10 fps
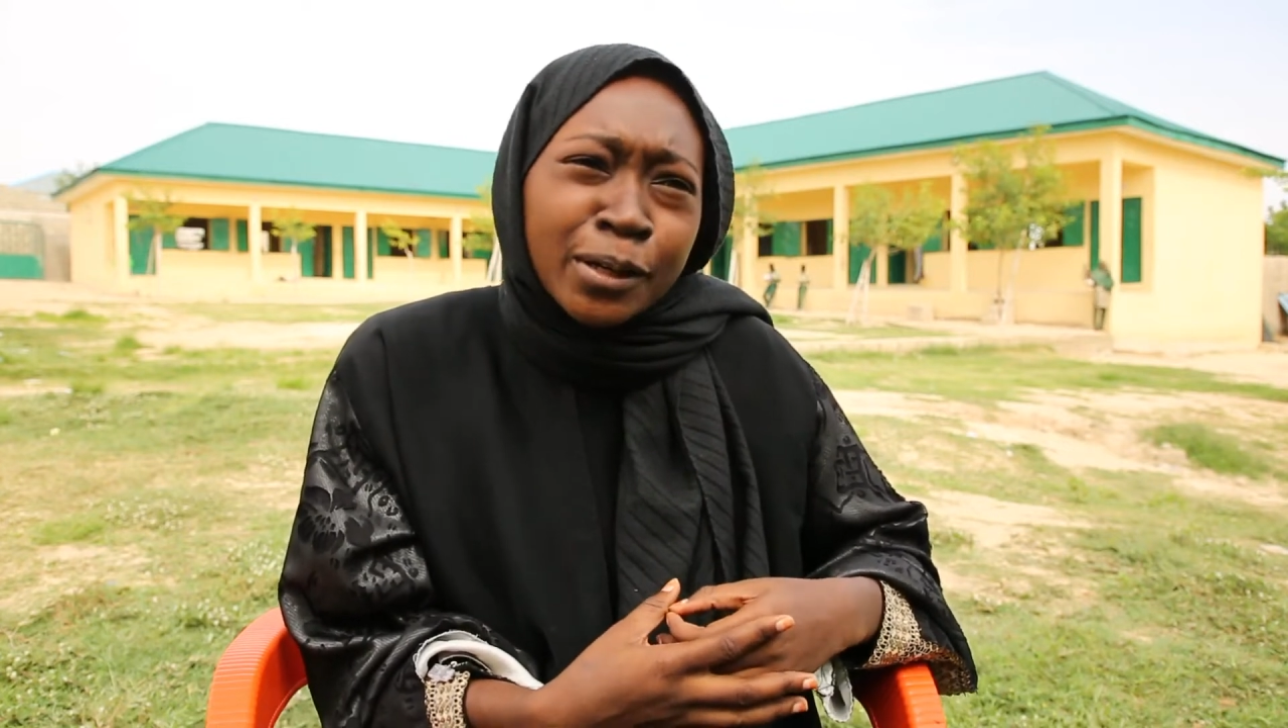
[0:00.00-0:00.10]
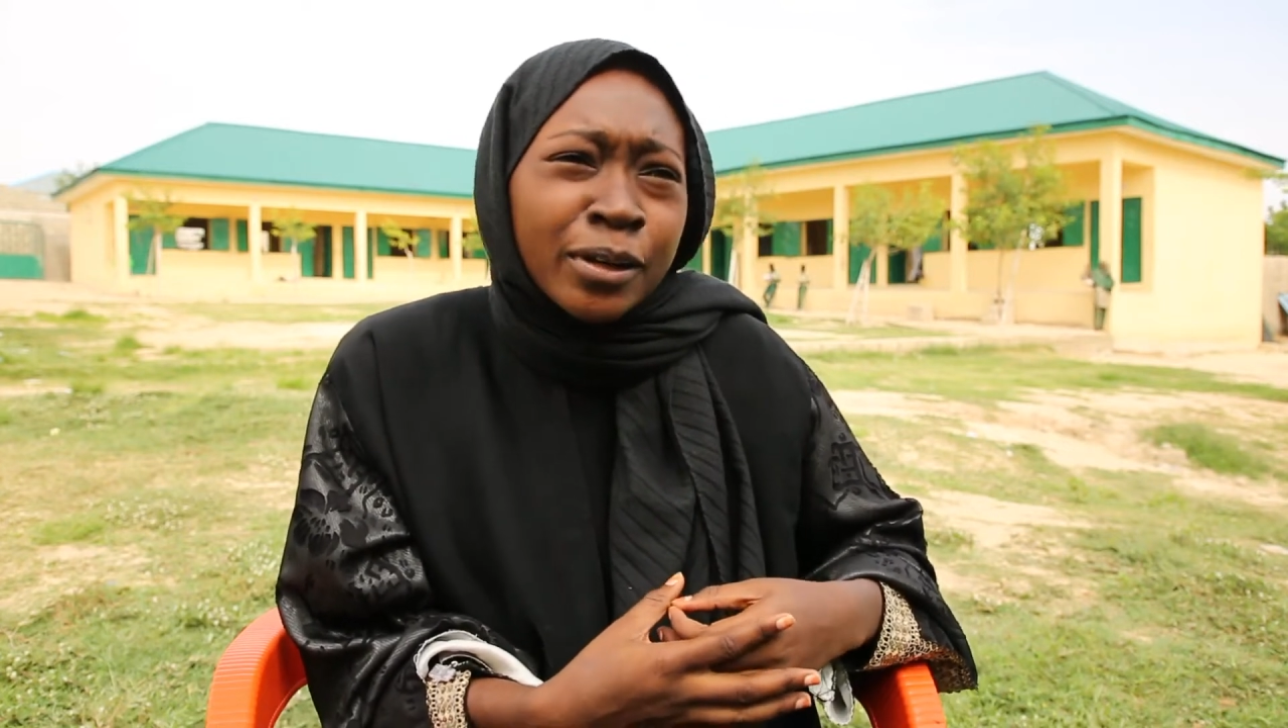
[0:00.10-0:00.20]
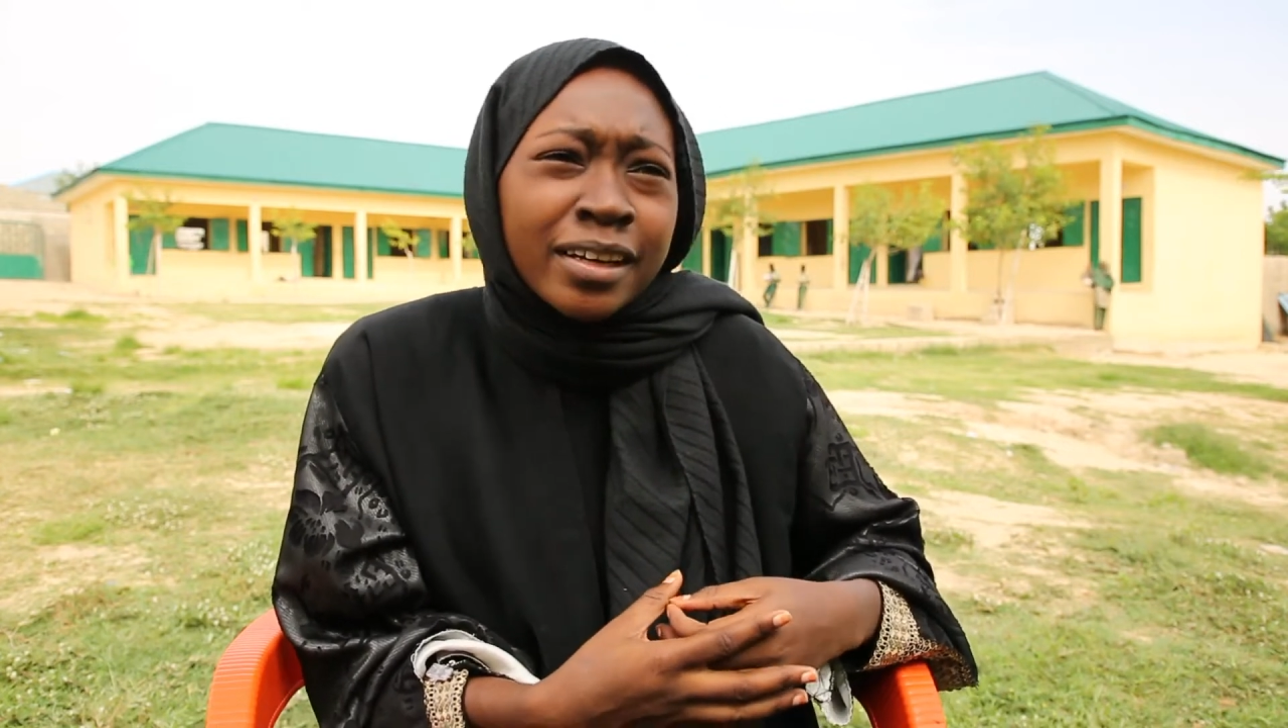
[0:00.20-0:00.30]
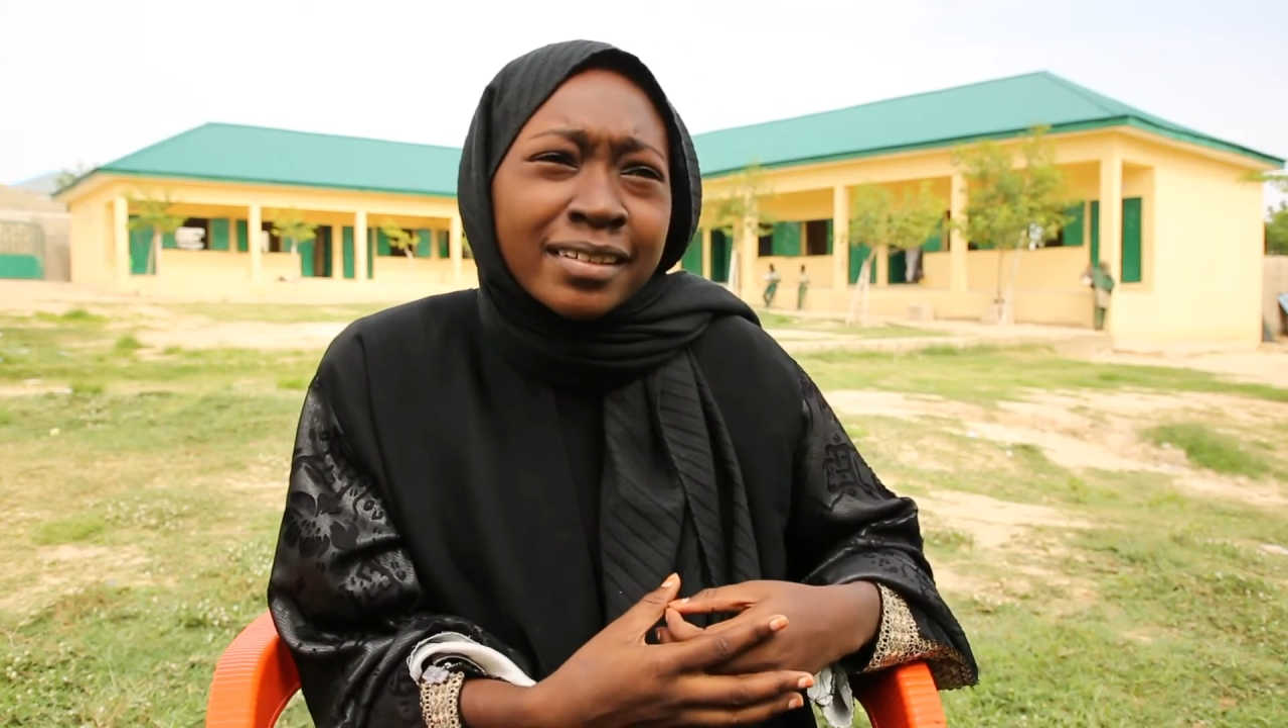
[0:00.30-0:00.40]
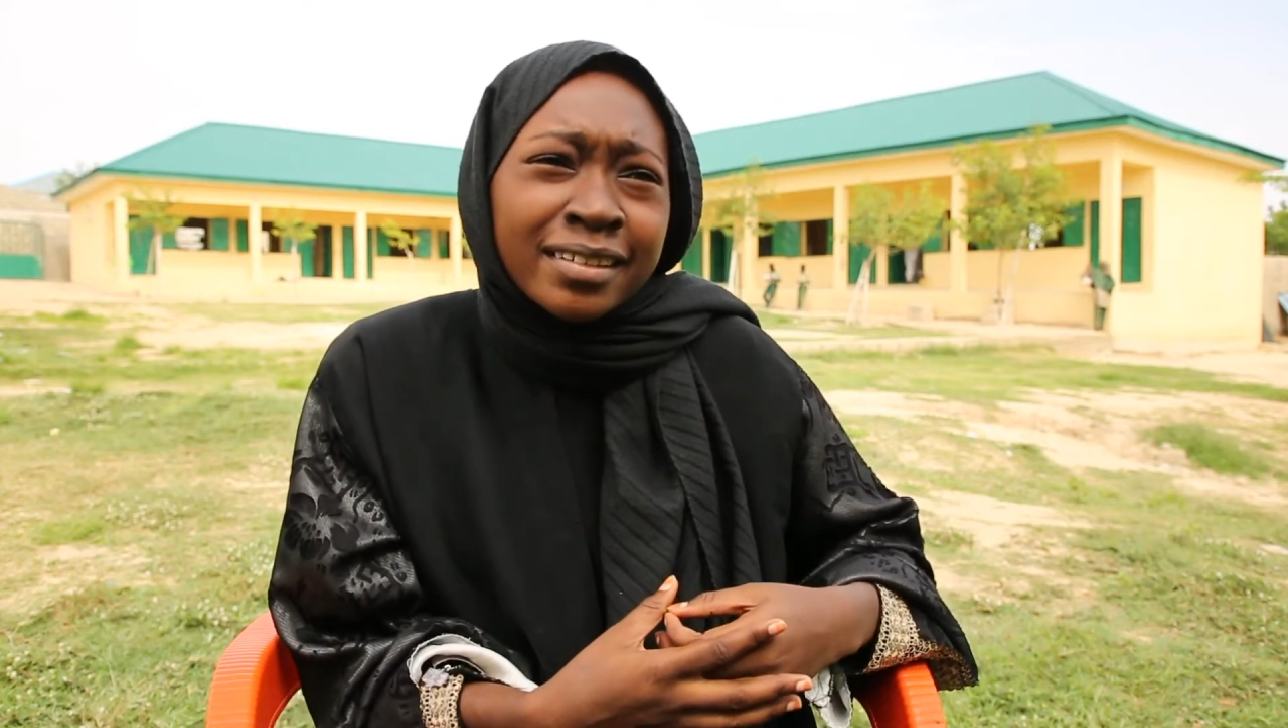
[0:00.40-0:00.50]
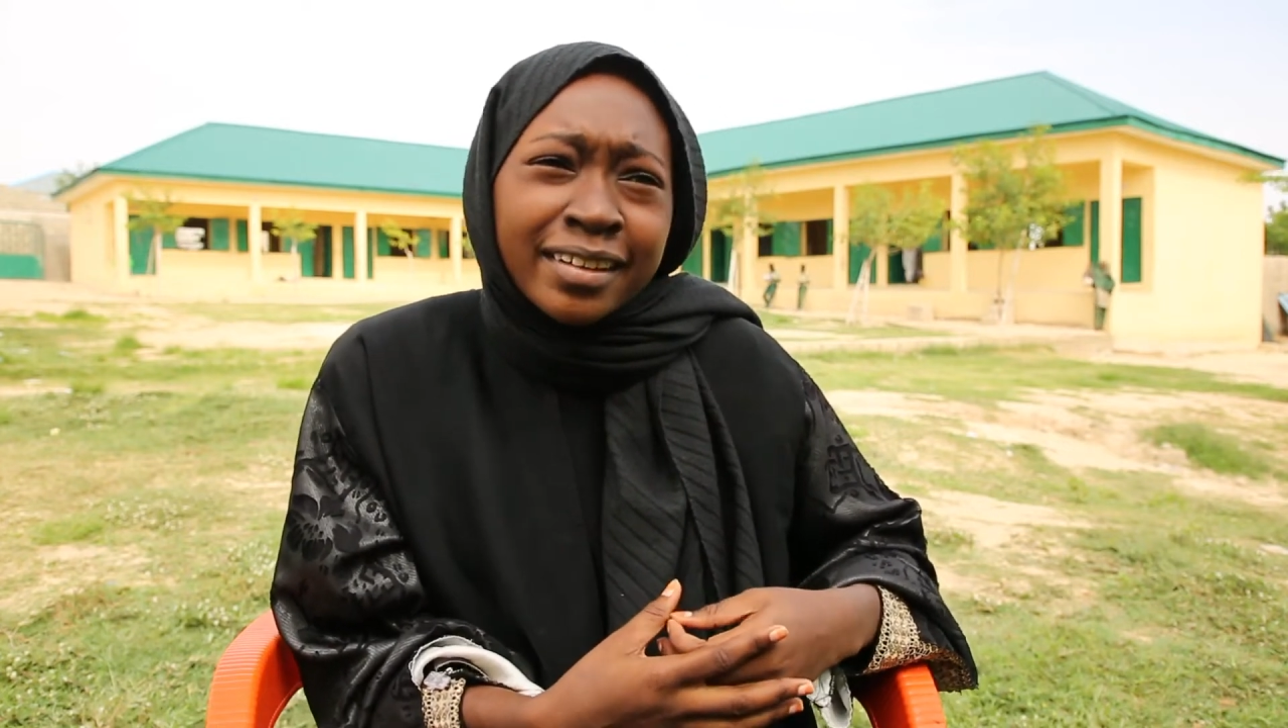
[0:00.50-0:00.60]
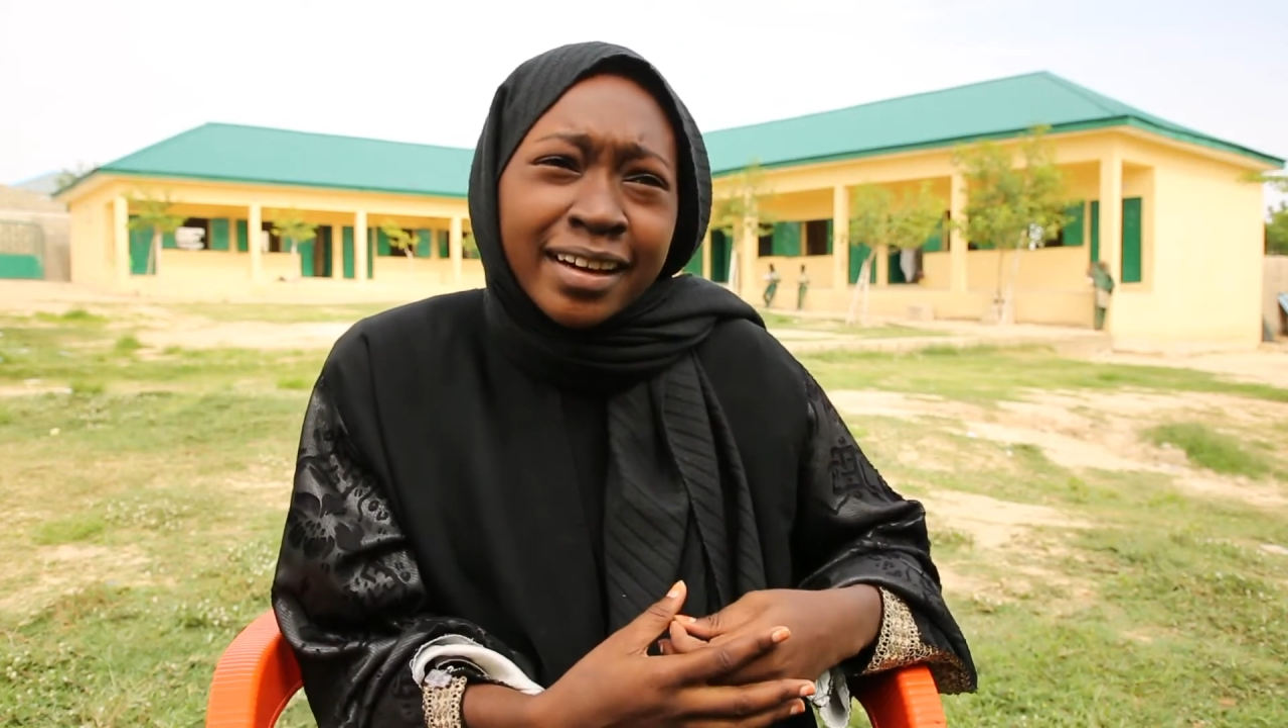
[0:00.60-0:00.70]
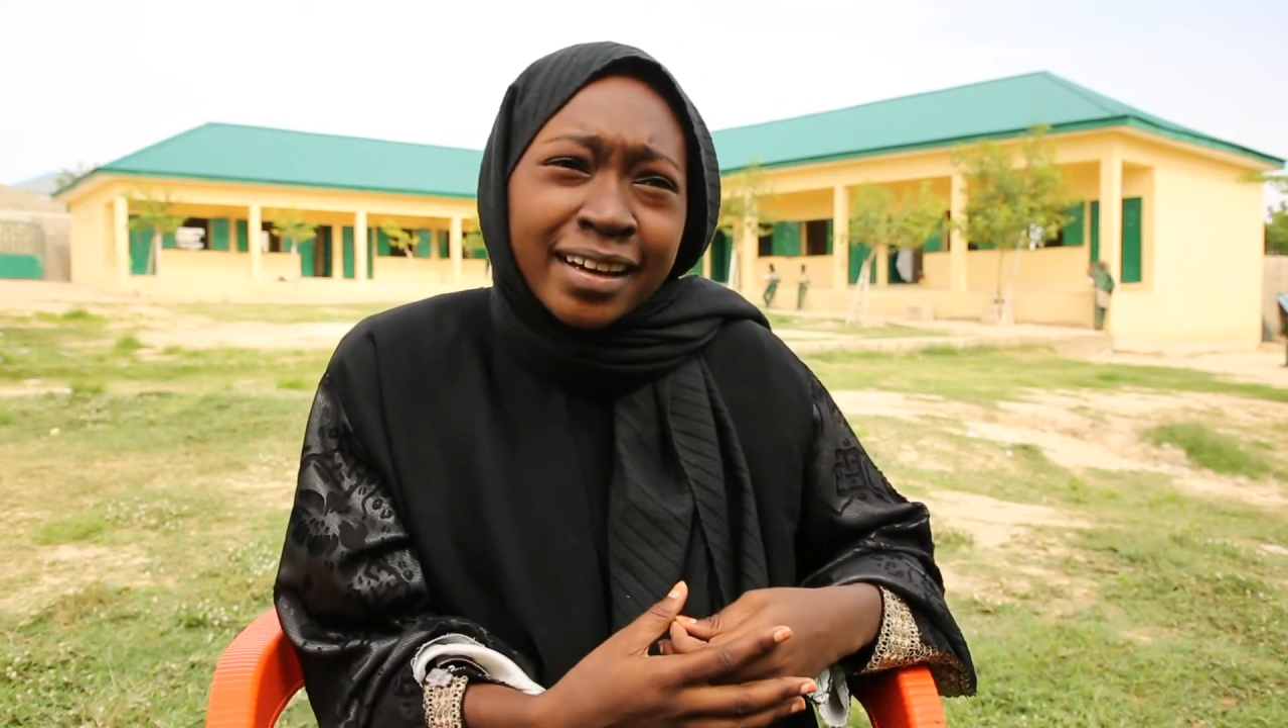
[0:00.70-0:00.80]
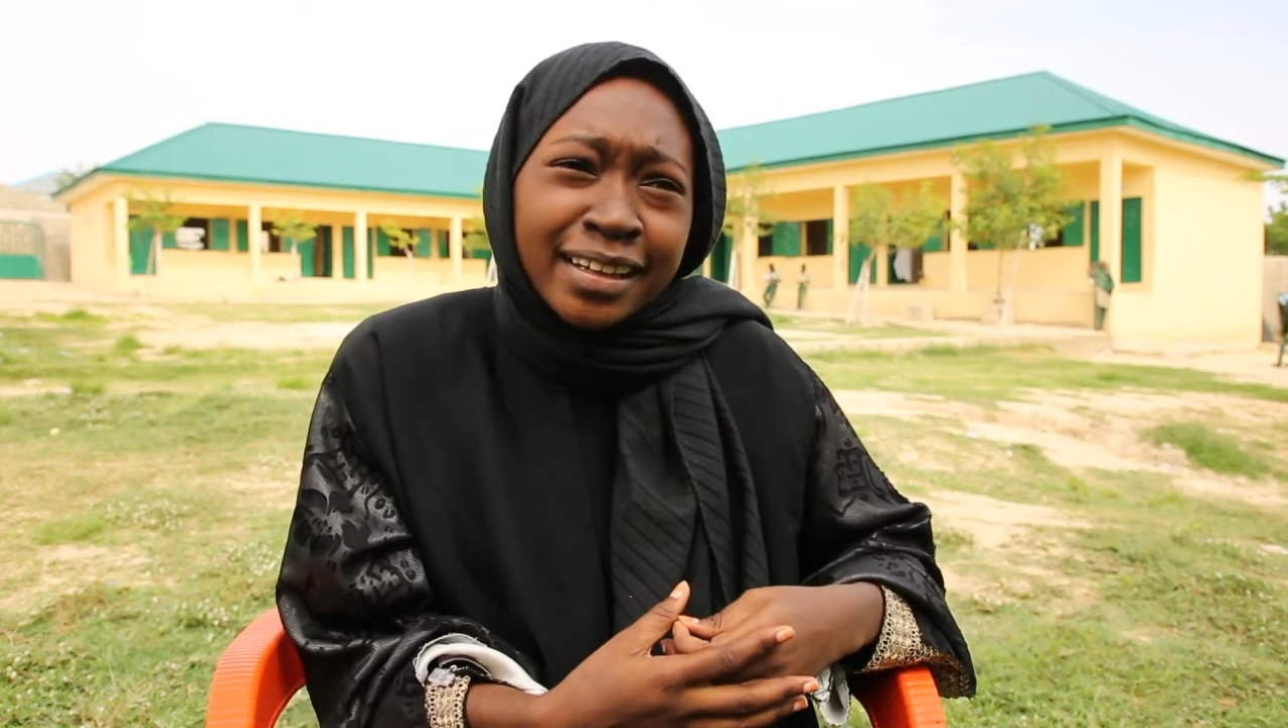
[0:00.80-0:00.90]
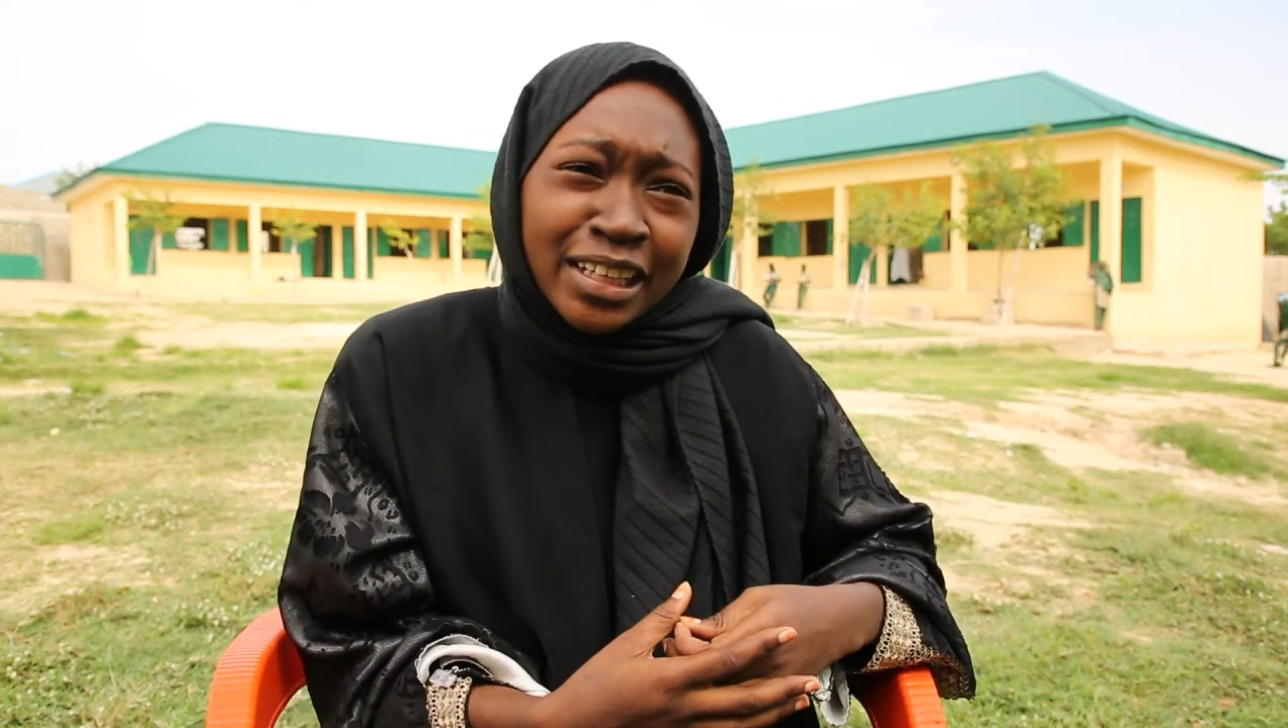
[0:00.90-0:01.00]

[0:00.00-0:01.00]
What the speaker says: look in her eye,